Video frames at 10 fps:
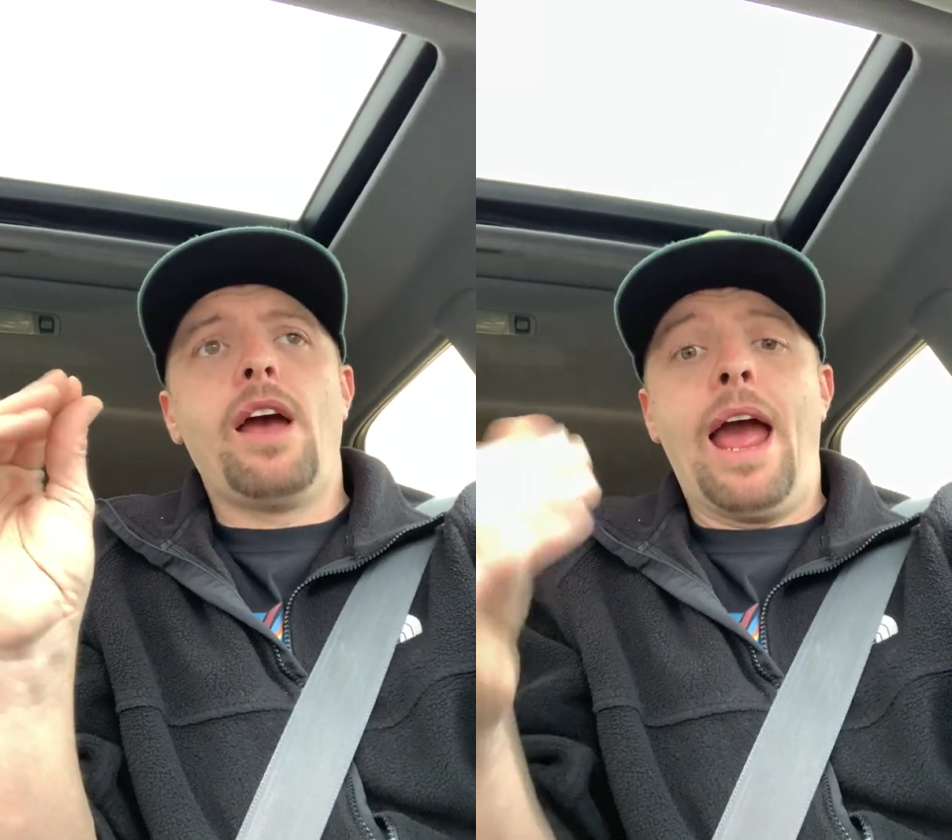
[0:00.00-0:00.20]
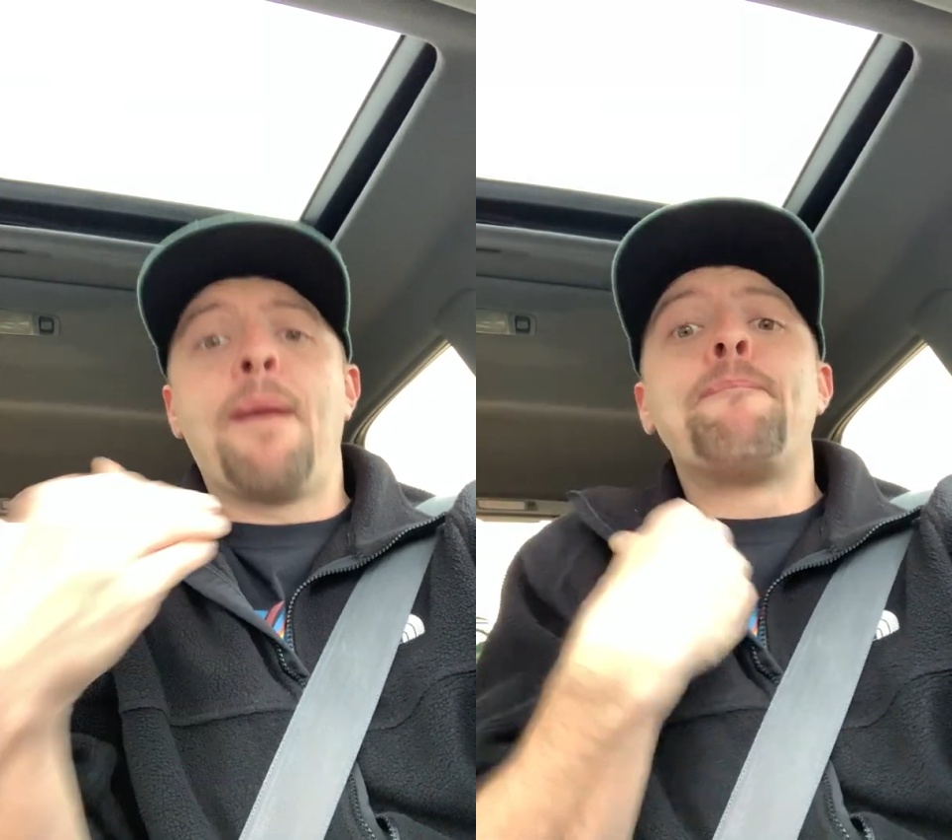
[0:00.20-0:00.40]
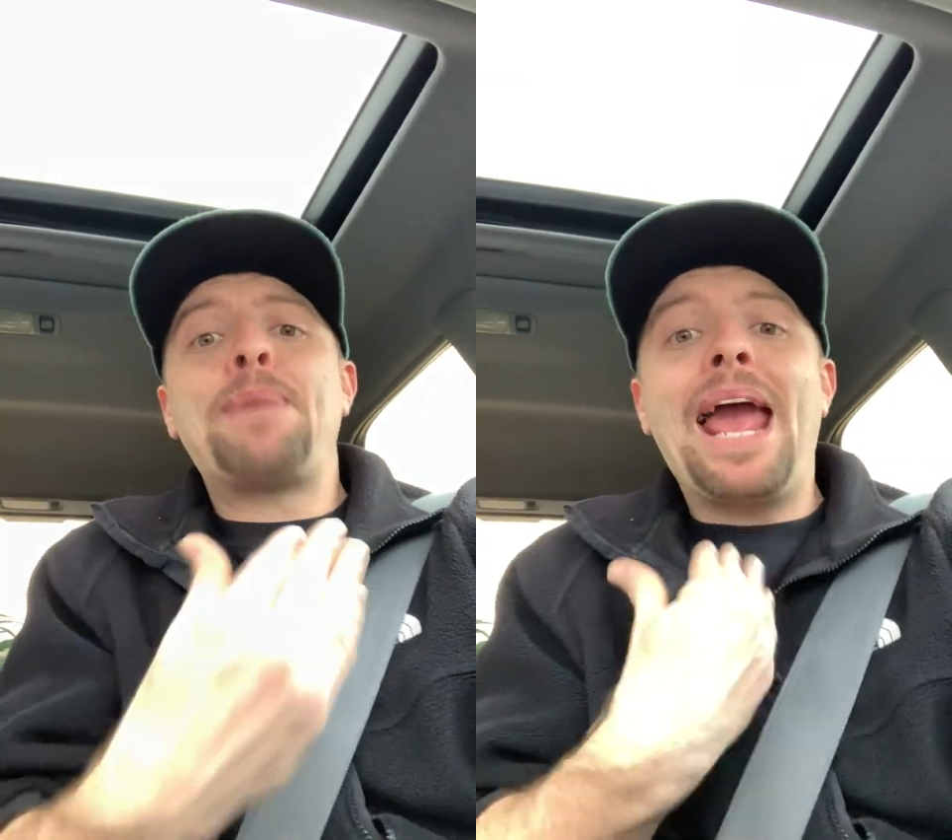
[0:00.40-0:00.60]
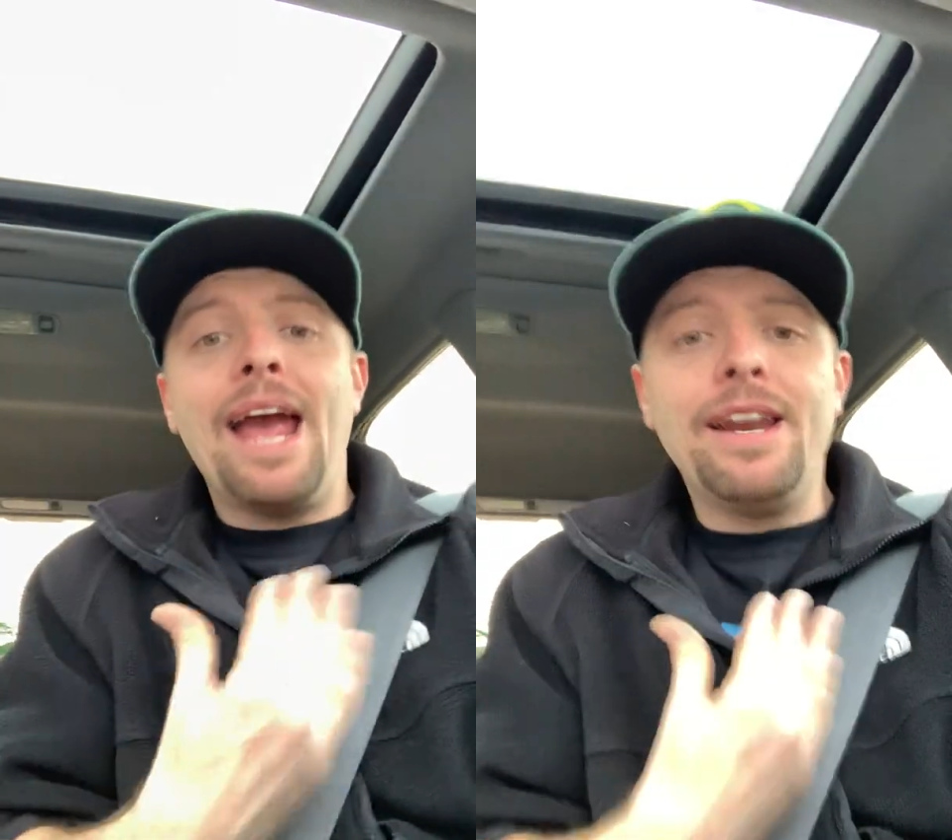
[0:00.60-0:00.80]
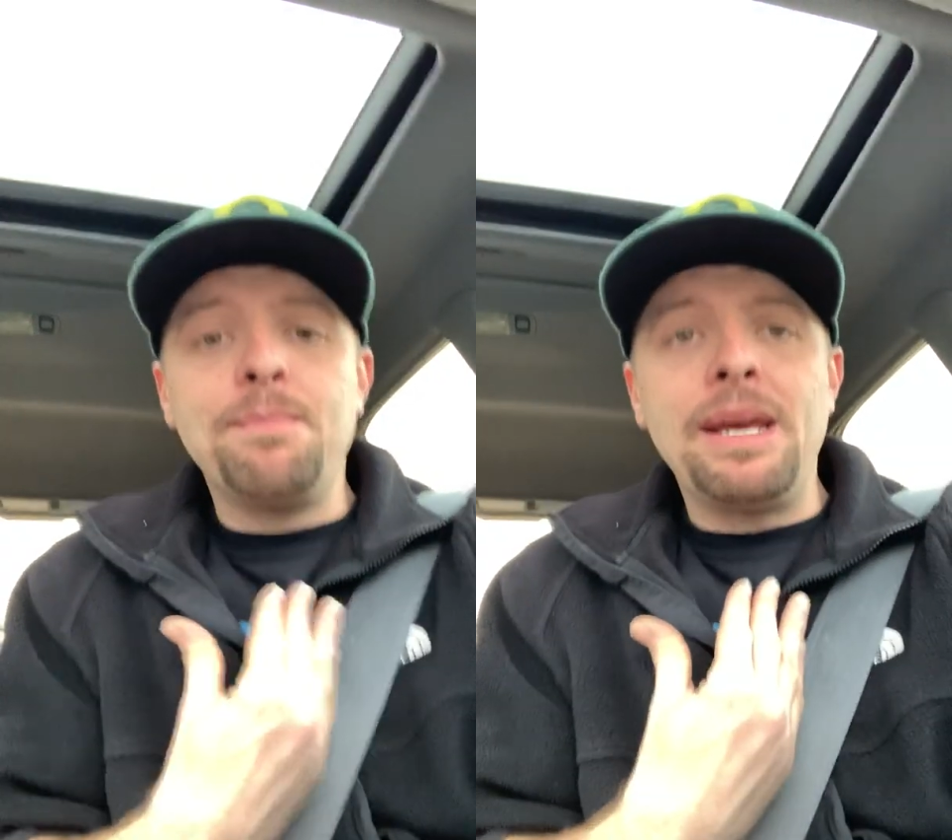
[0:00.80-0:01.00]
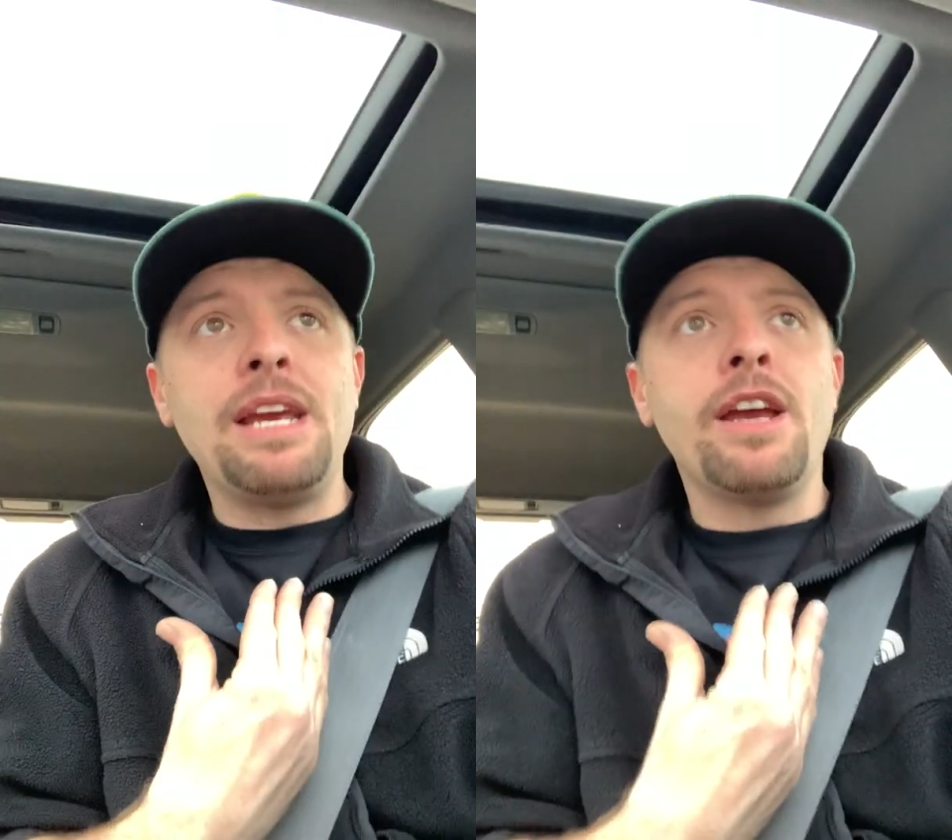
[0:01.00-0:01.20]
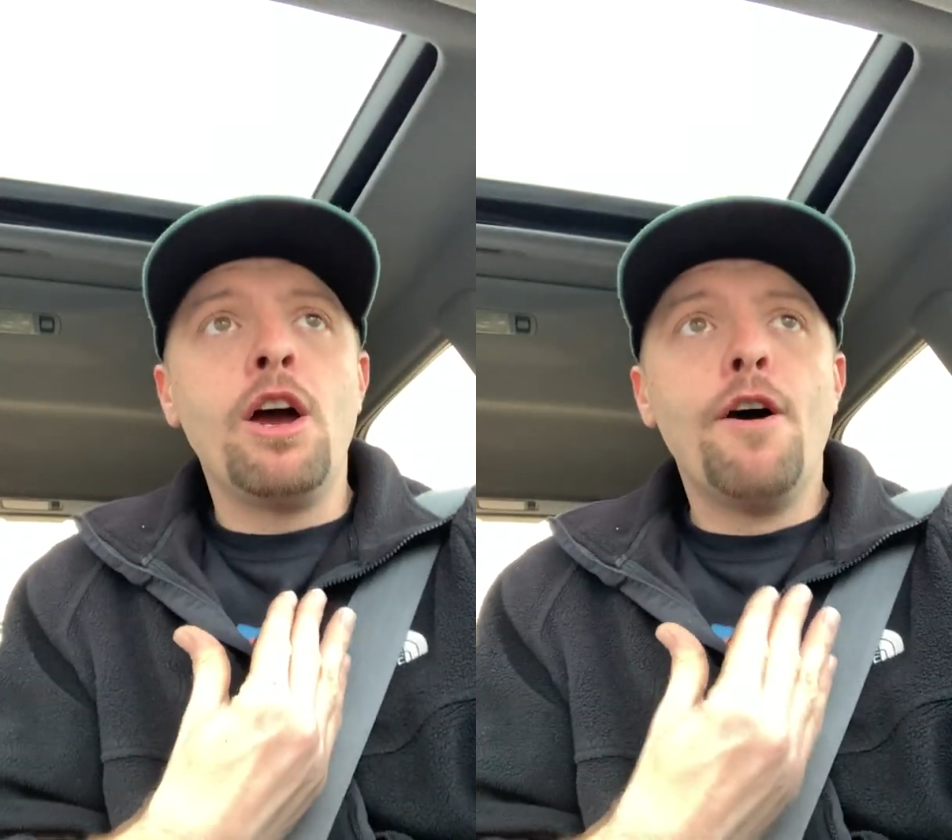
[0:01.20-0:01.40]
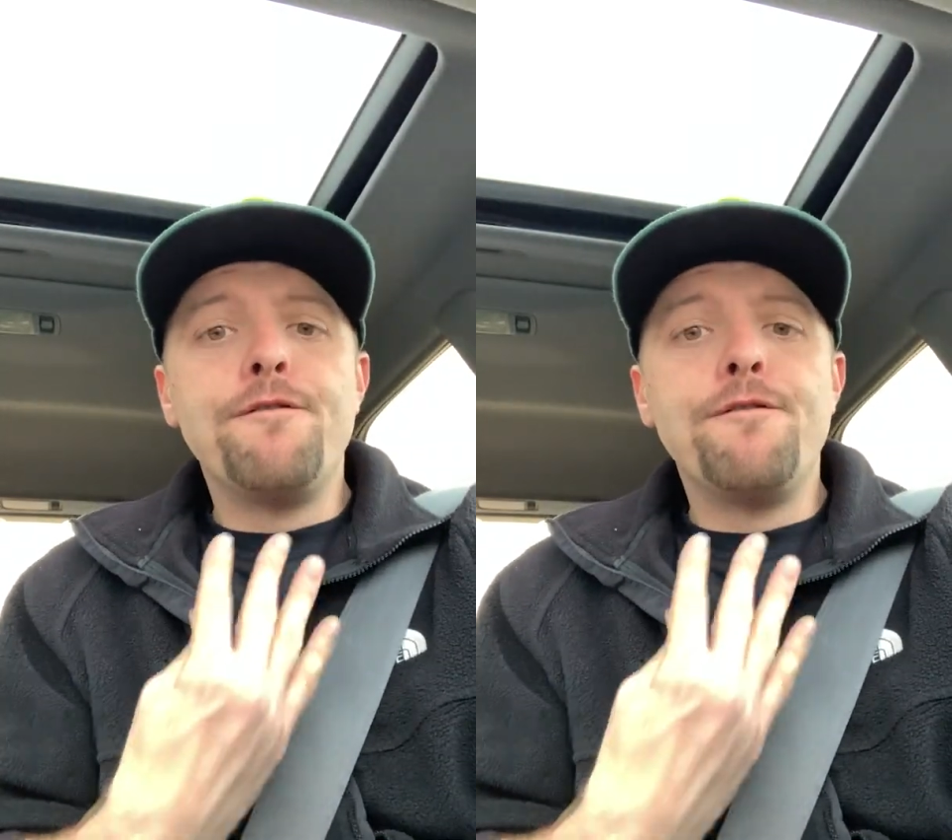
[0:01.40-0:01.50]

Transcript: and paid me